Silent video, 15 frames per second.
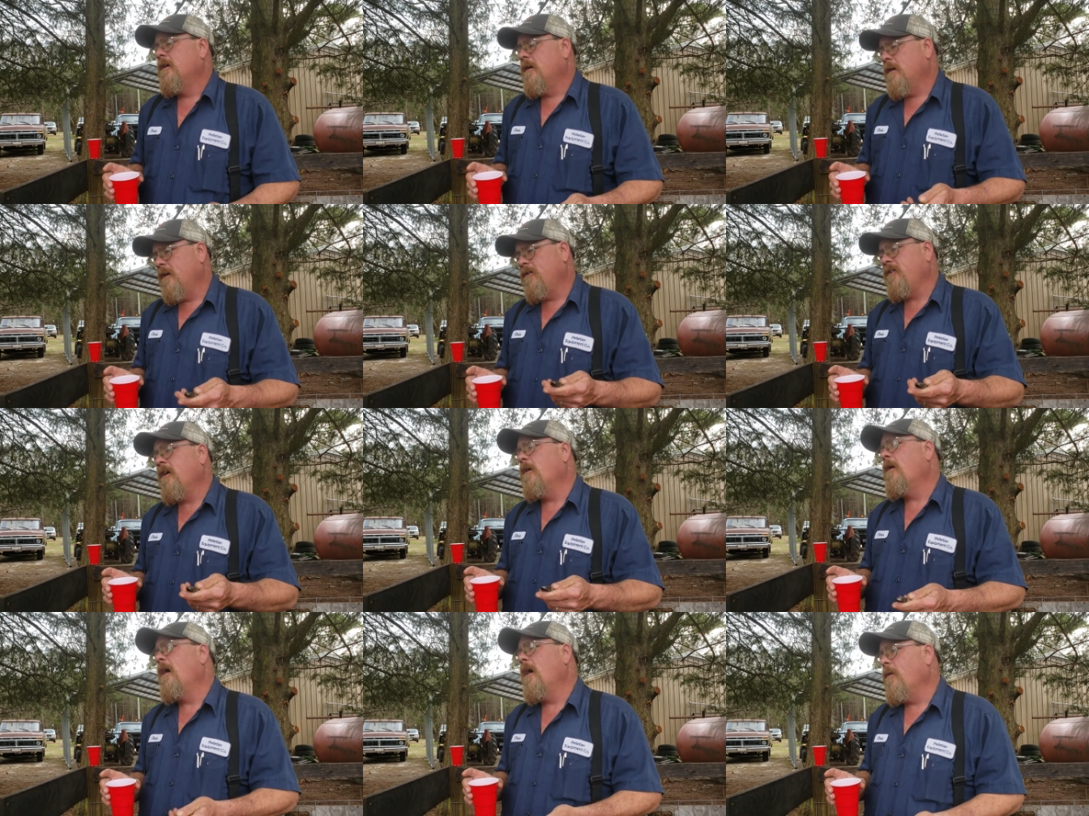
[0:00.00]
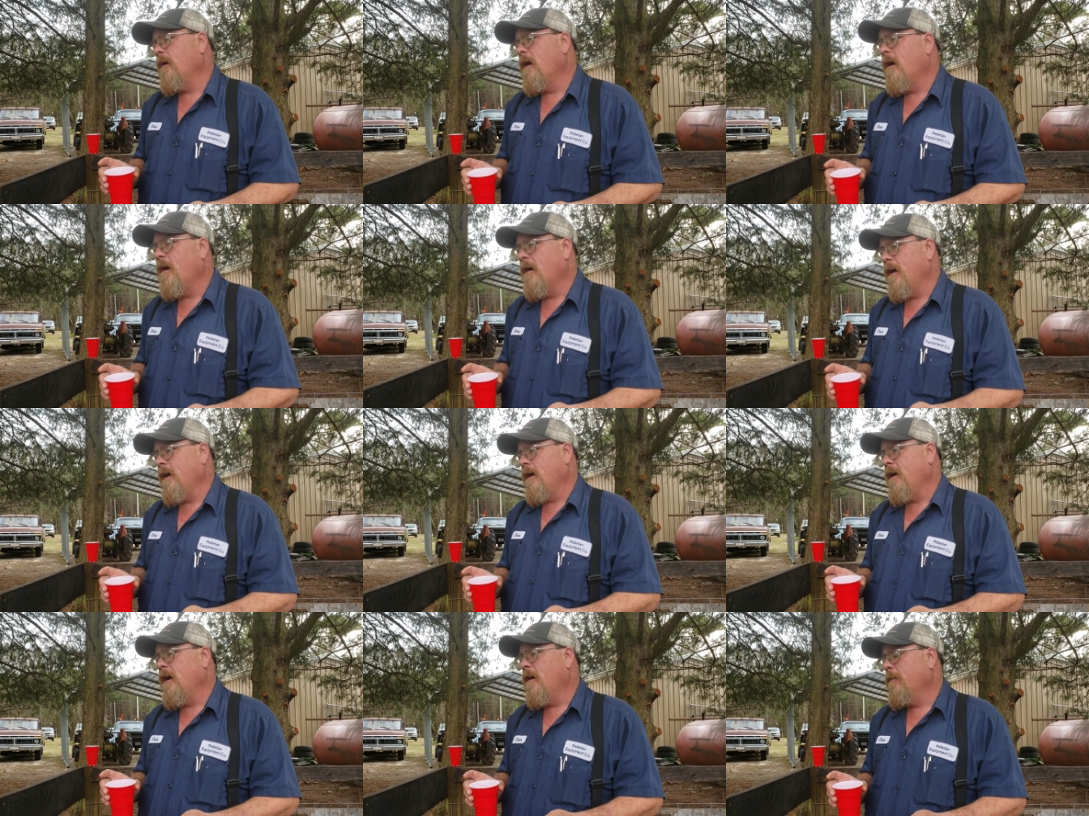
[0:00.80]
let's go out with hog
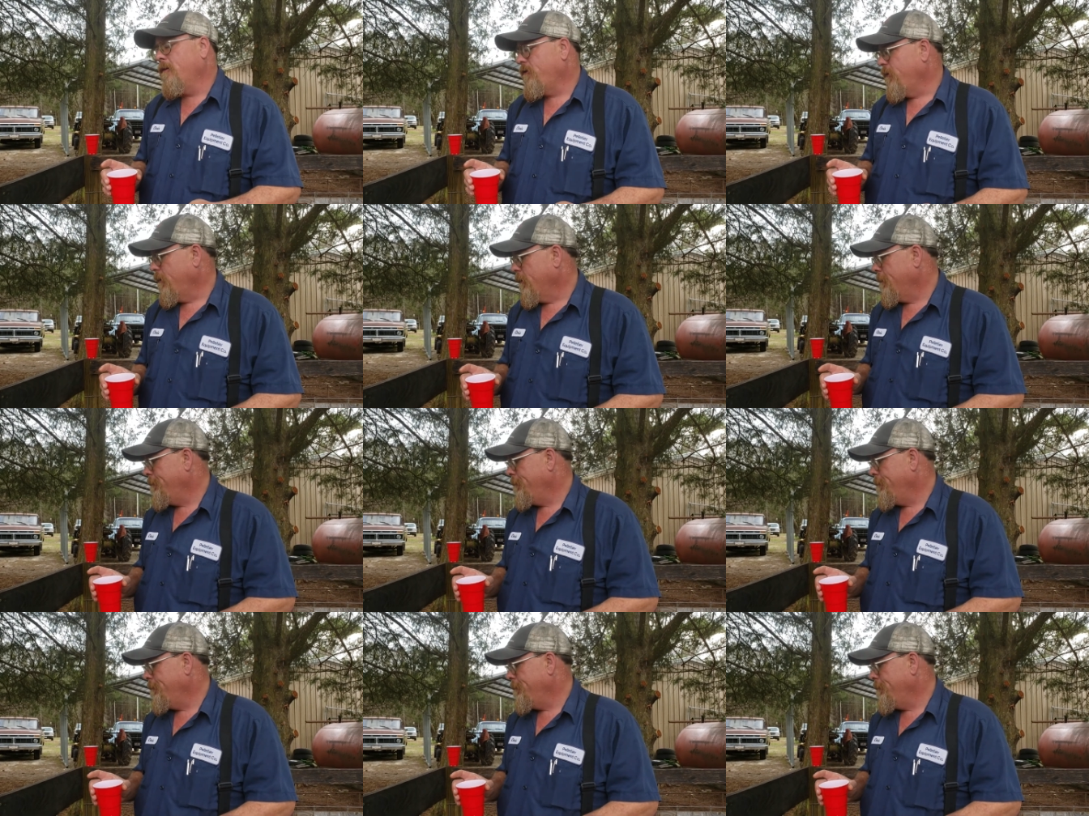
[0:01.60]
economics here.